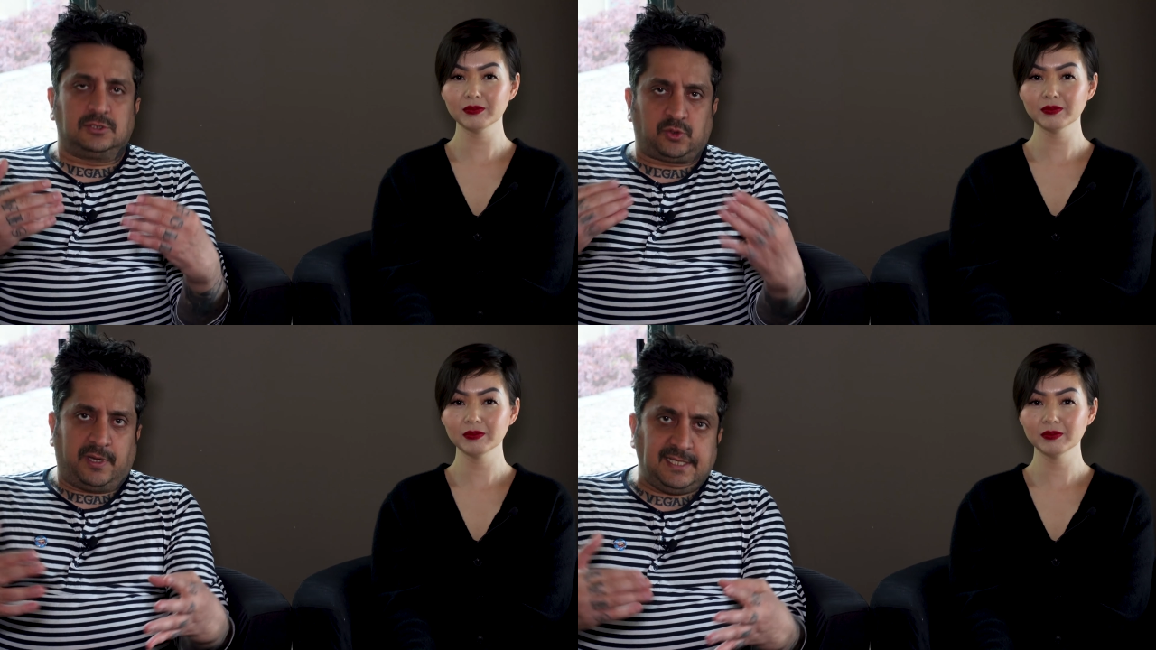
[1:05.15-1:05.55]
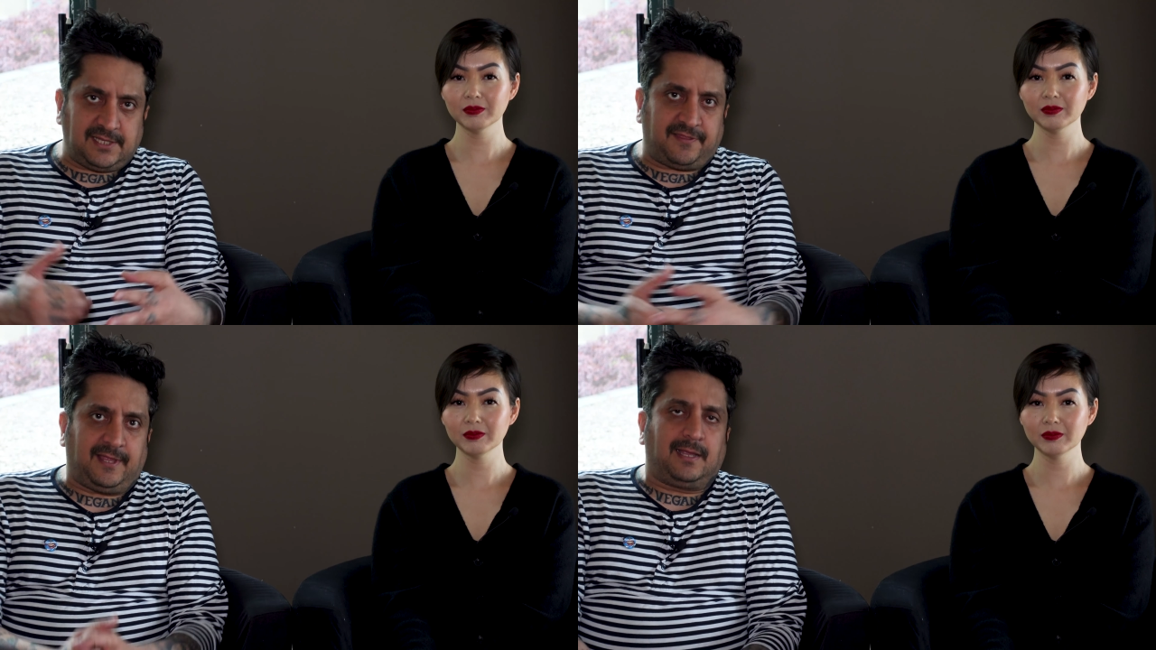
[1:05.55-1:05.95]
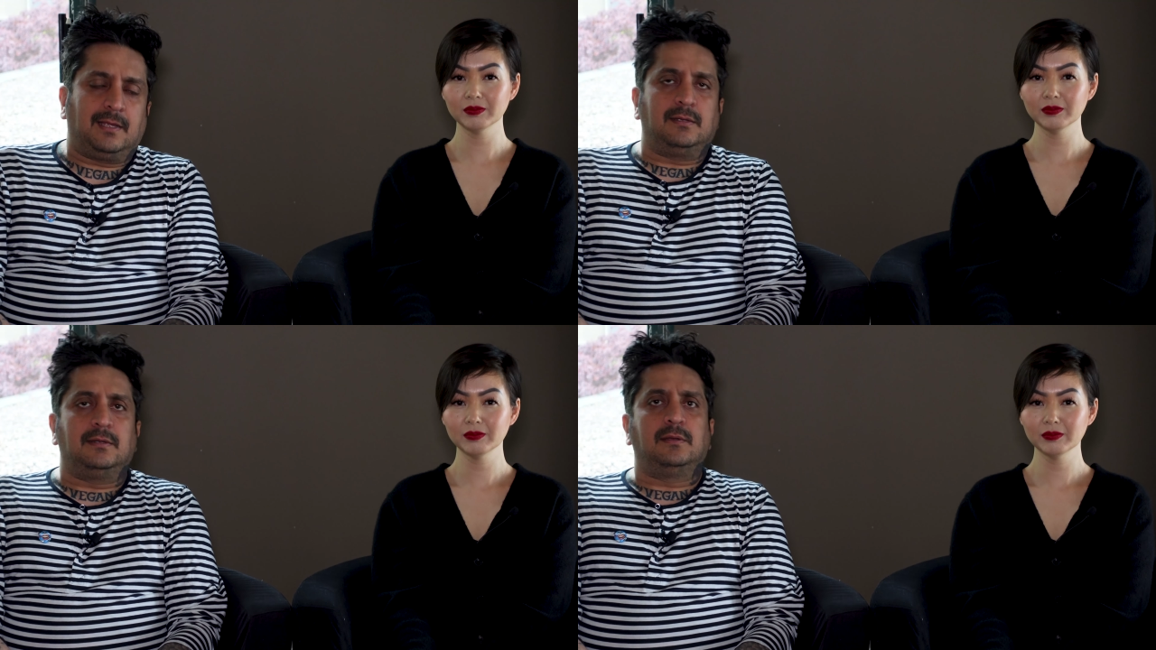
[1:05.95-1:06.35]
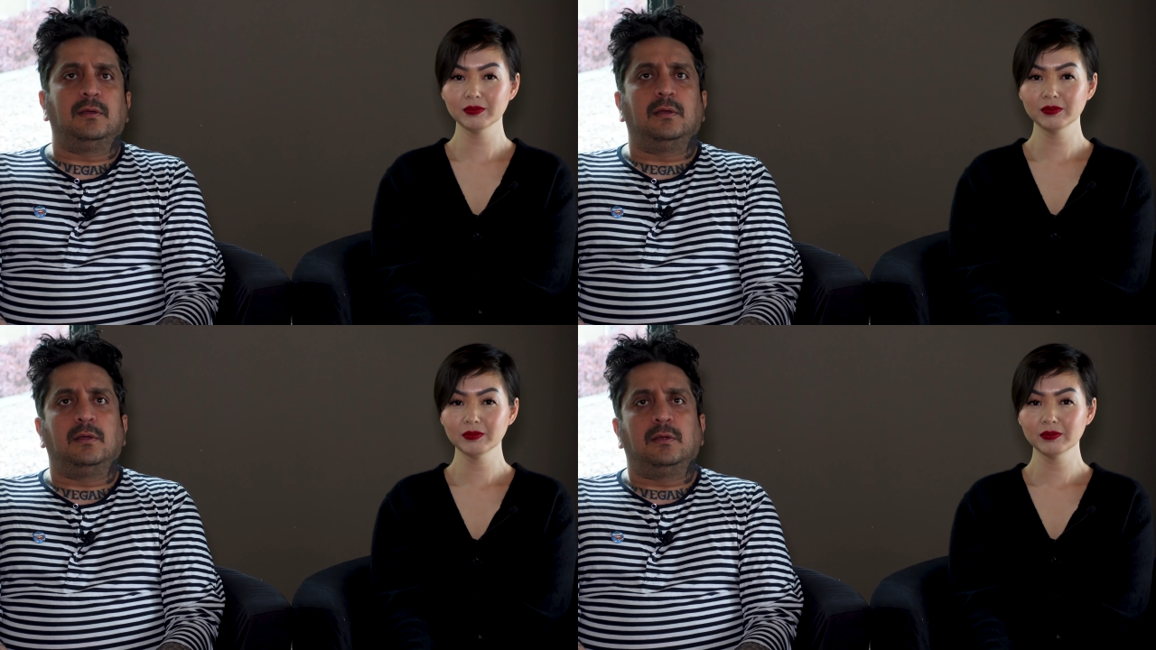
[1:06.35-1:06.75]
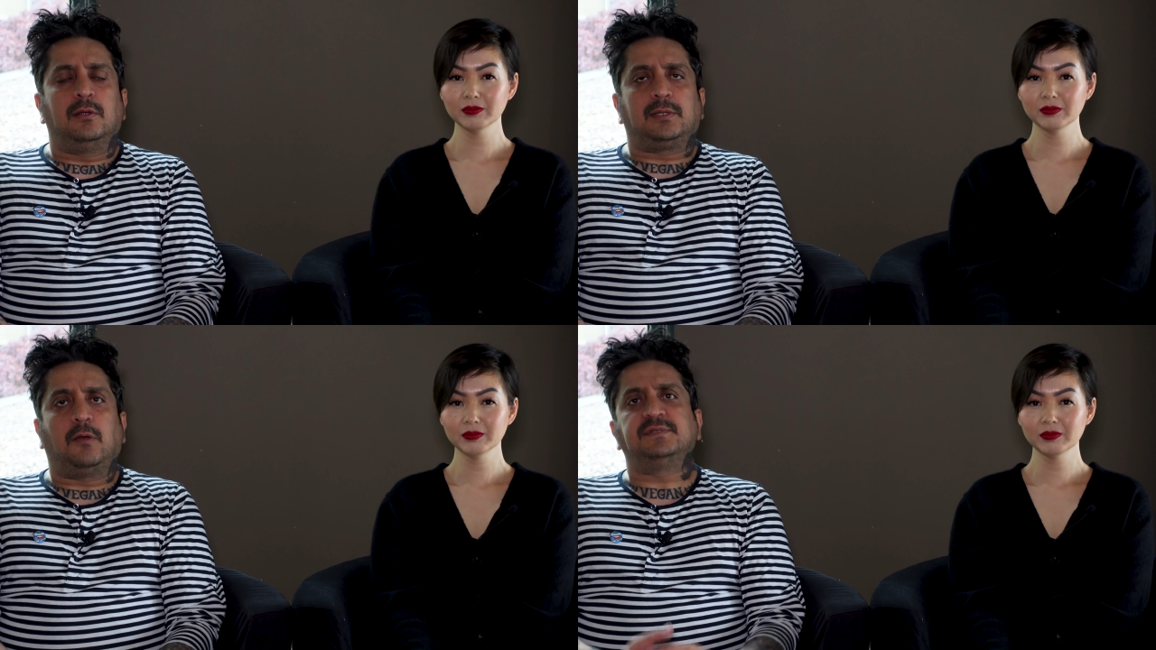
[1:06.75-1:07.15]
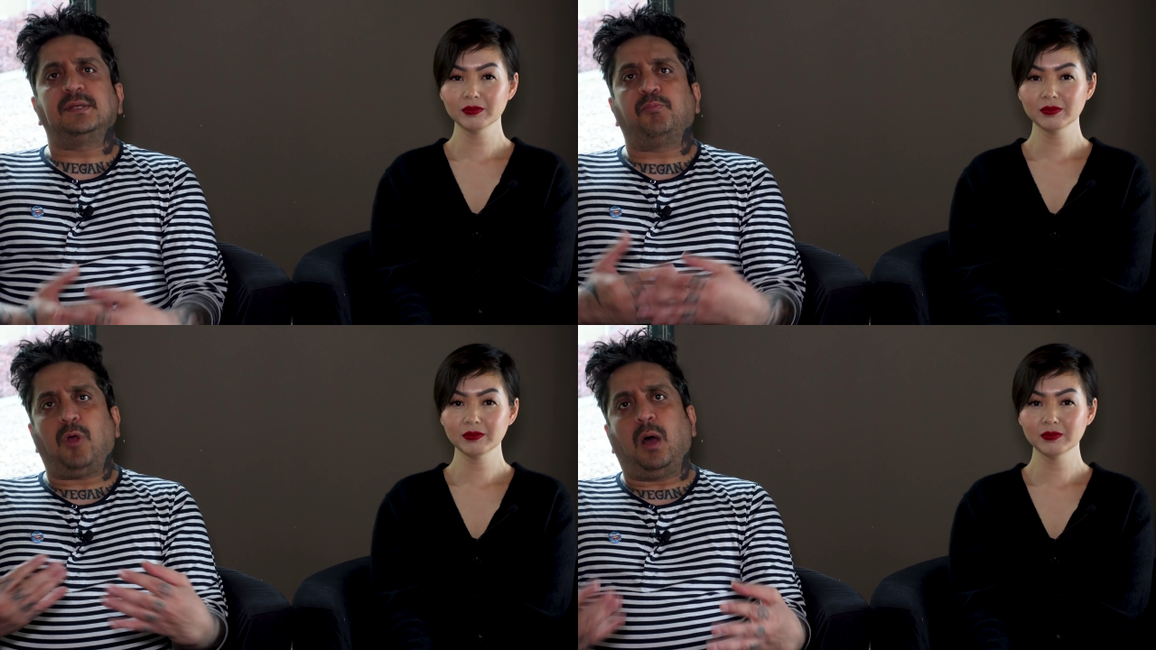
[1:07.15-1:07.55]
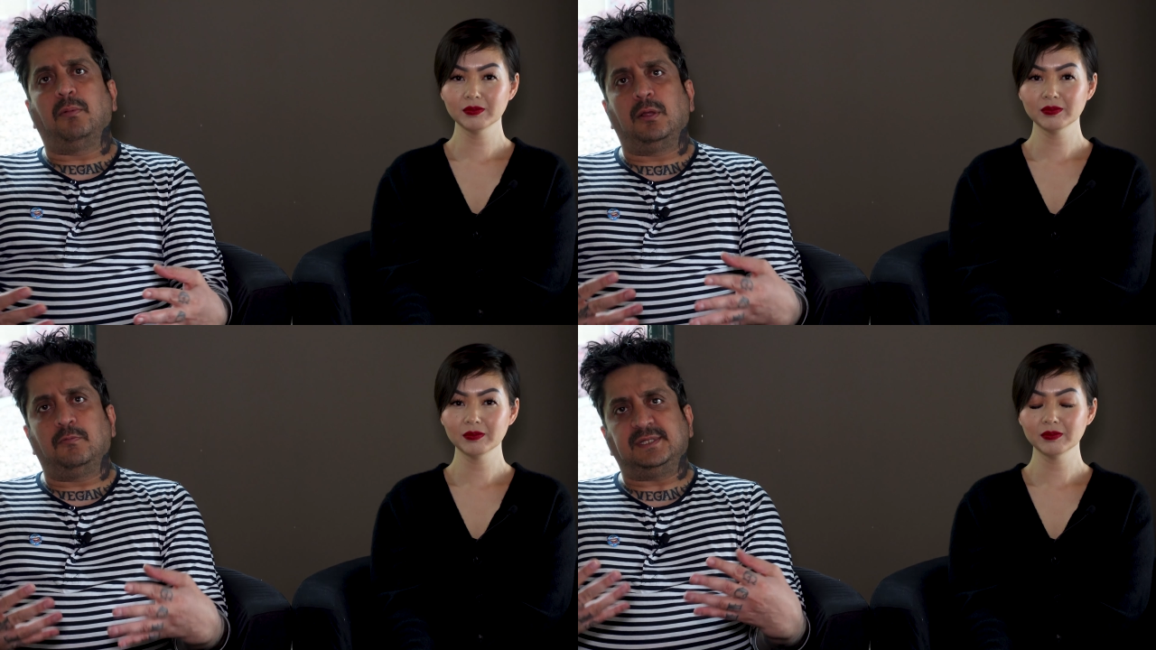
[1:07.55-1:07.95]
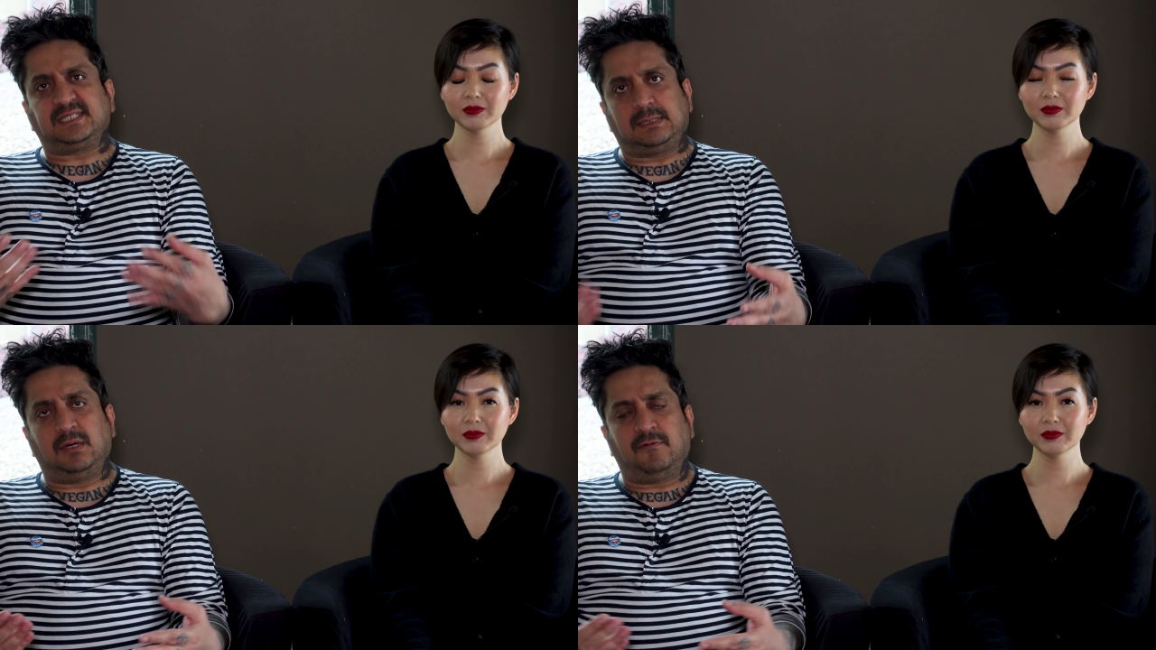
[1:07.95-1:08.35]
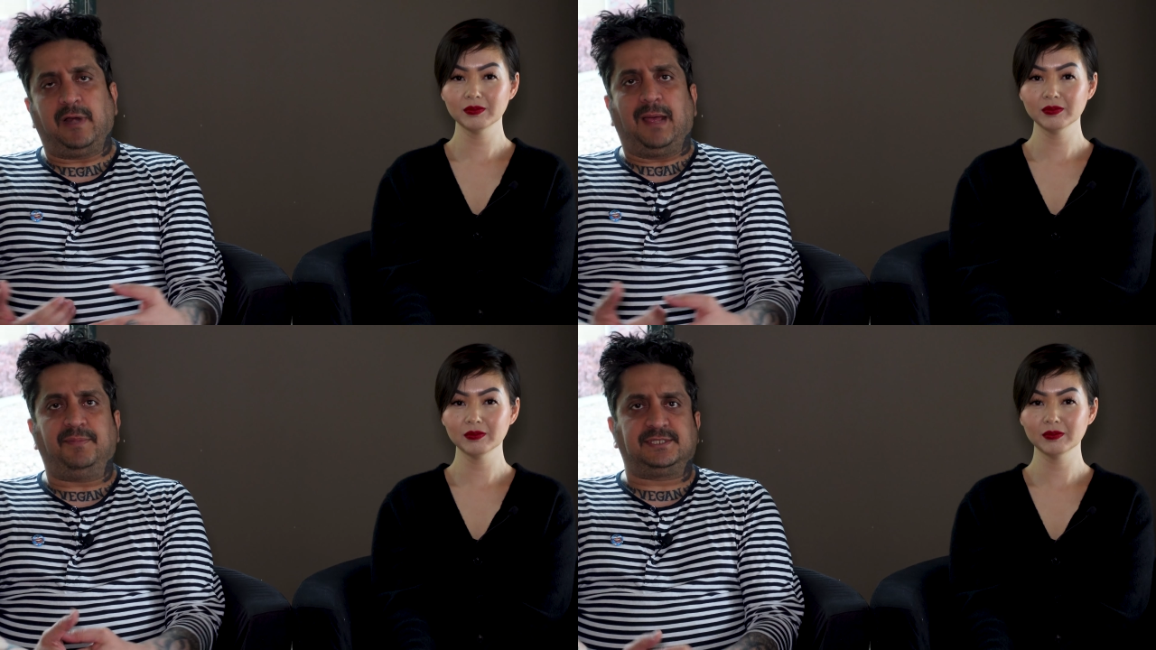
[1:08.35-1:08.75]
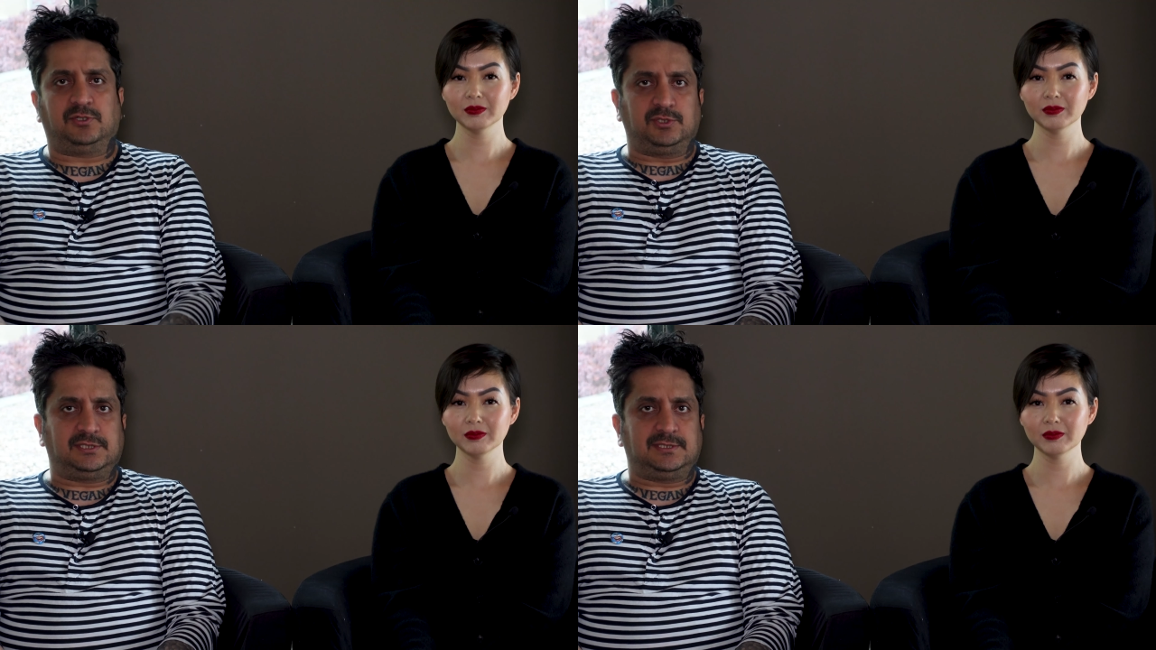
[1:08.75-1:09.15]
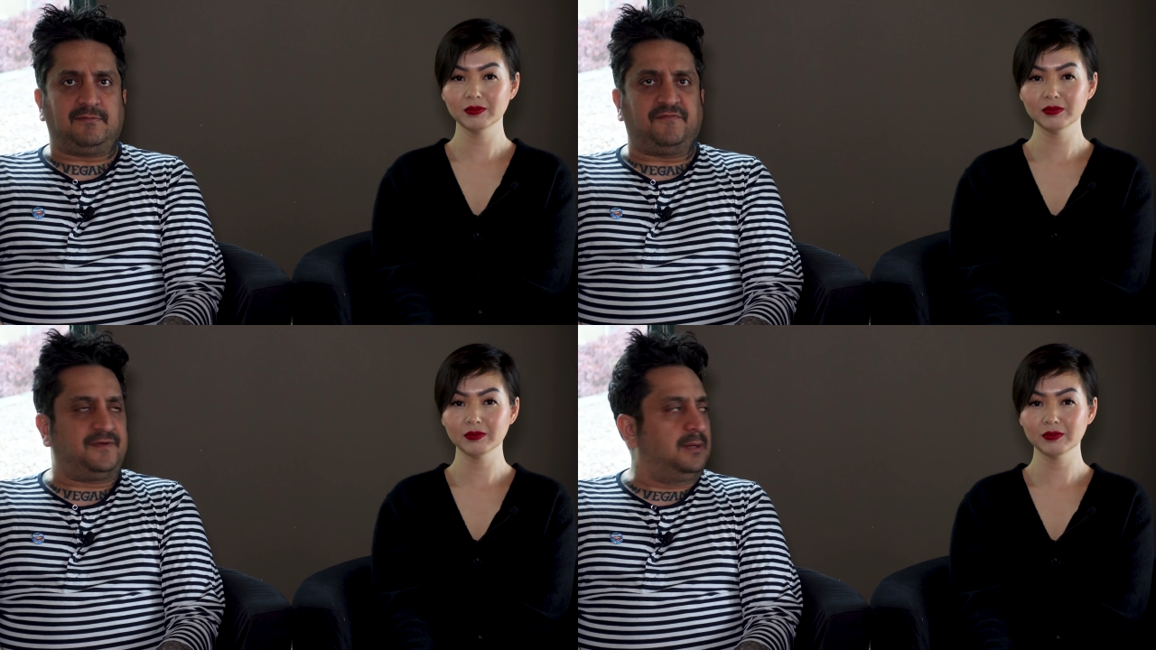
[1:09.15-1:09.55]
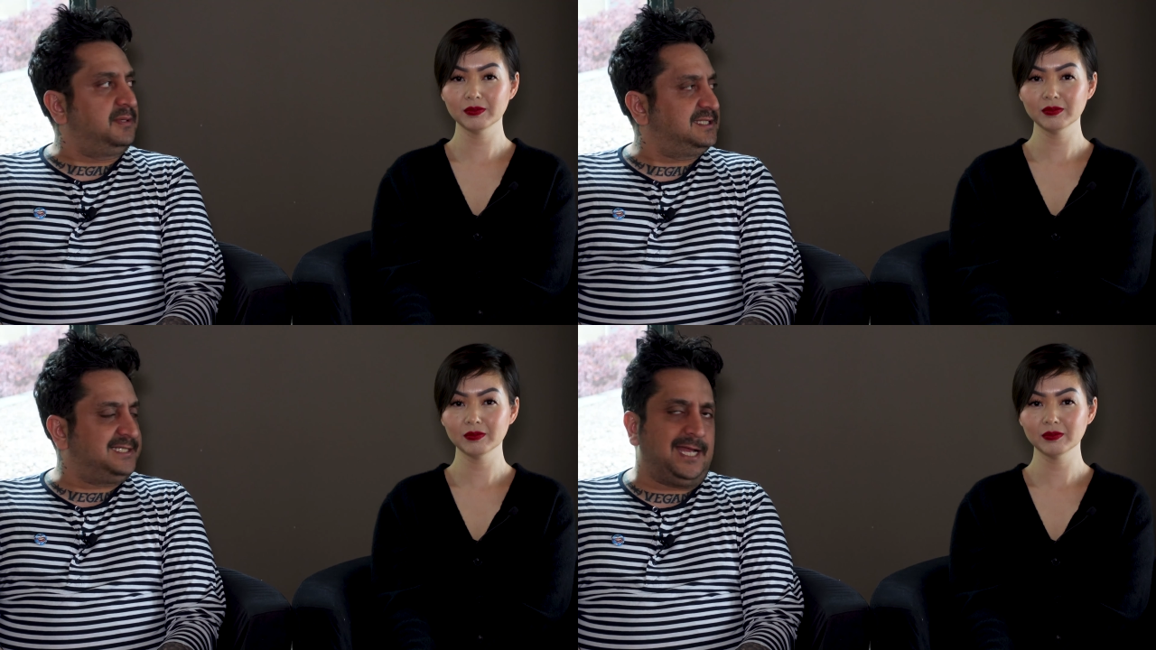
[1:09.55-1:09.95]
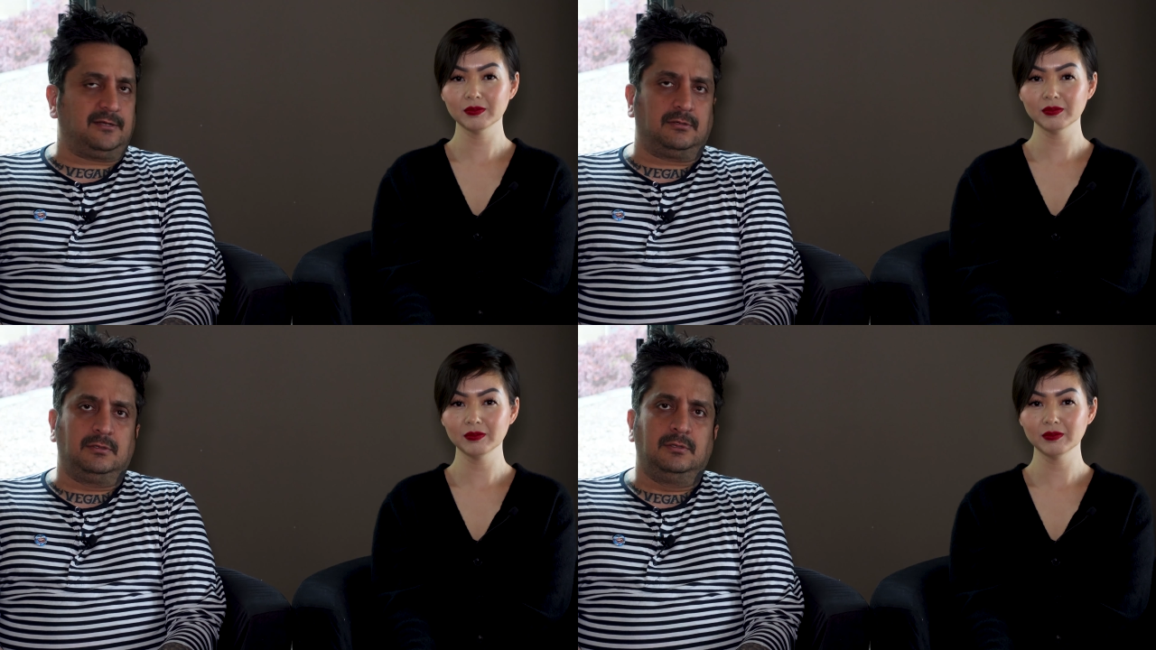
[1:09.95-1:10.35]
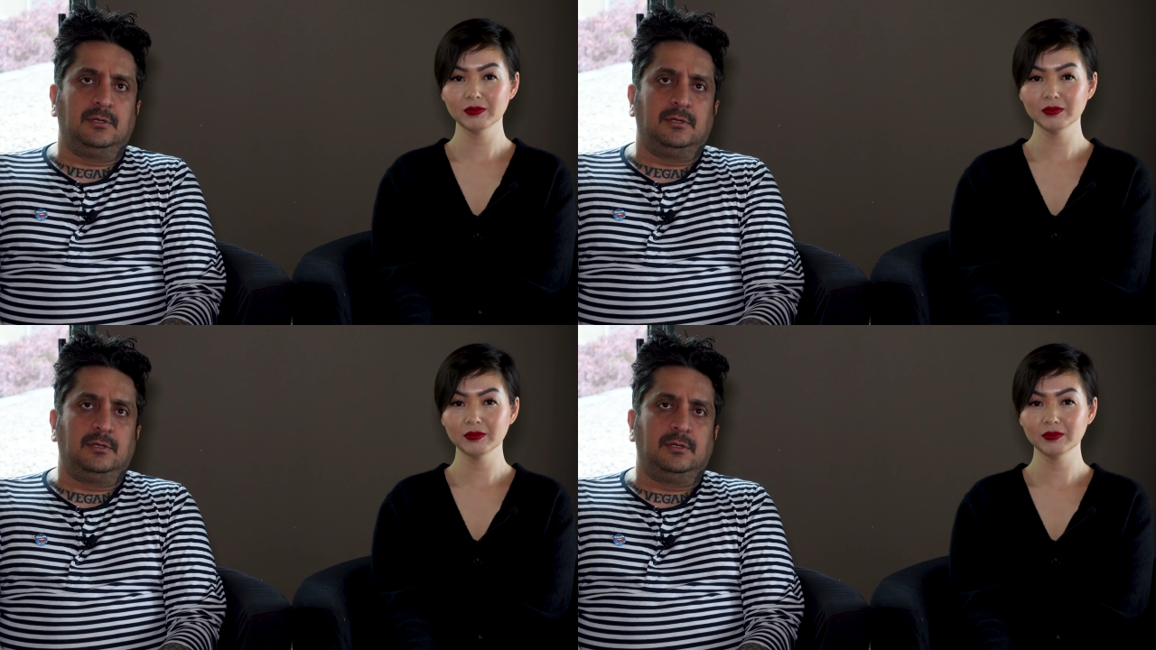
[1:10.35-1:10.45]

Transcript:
Speaker 1: So here's the thing. There was a problem with some of our episodes that we filmed in Seattle.